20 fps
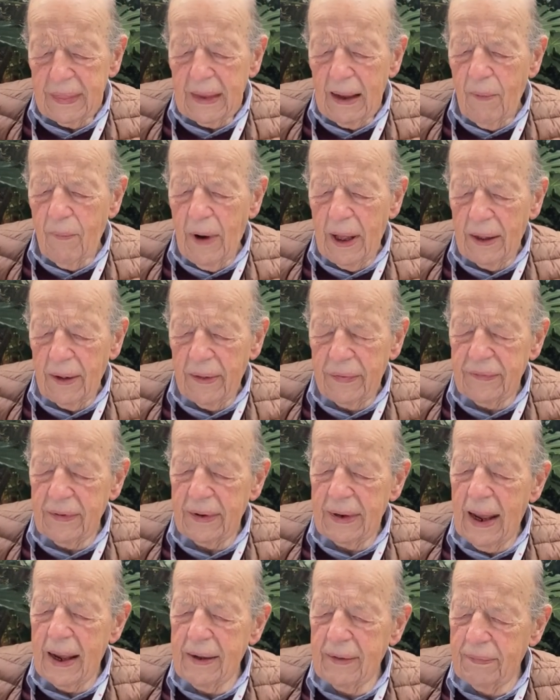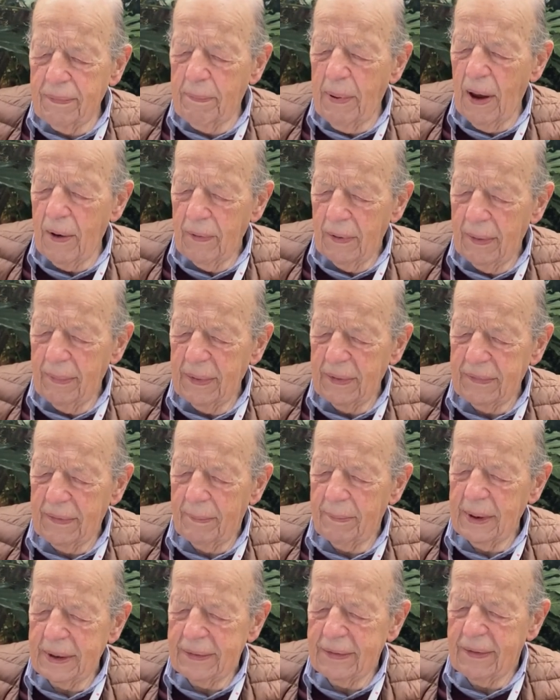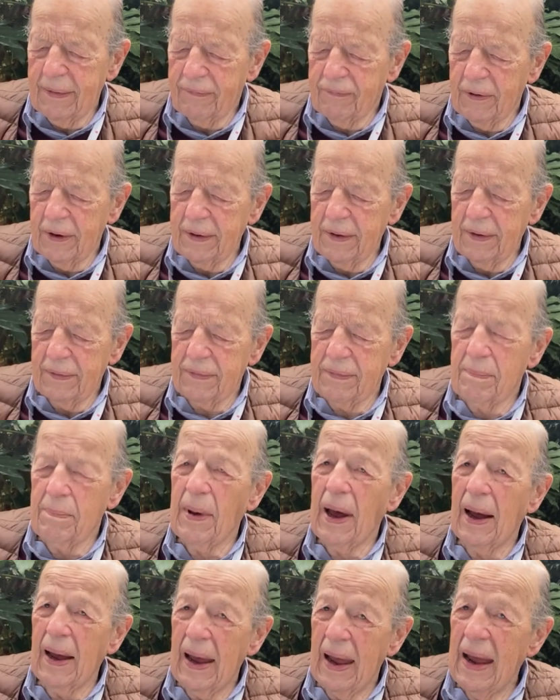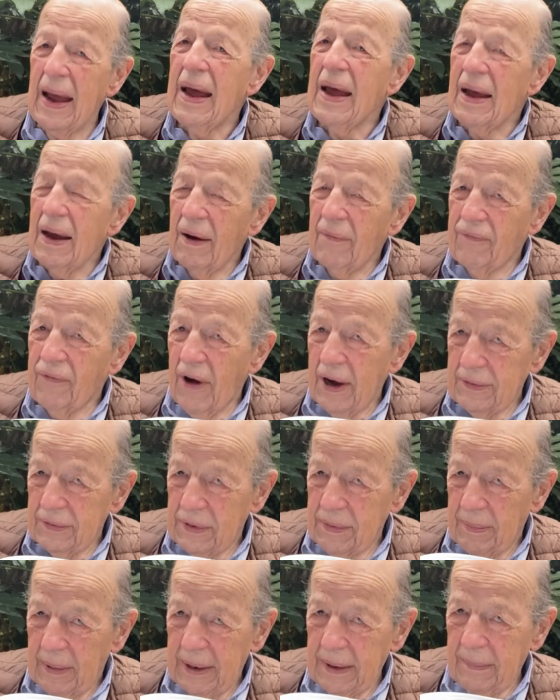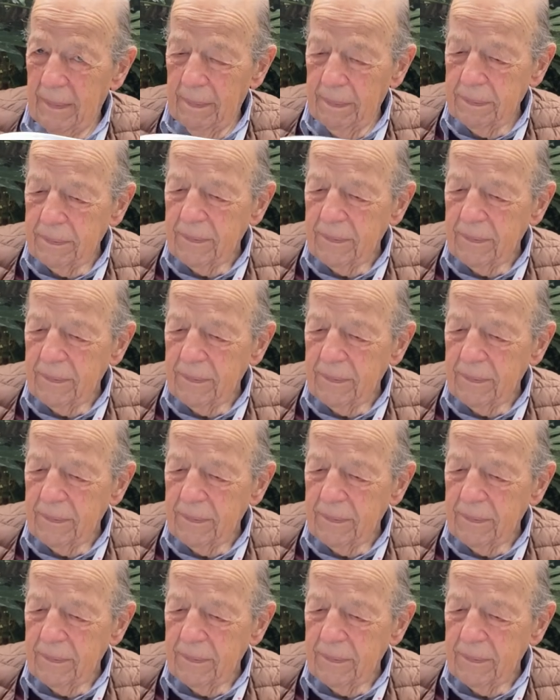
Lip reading: Well, today's poem is a bit different. It's by a Frenchman,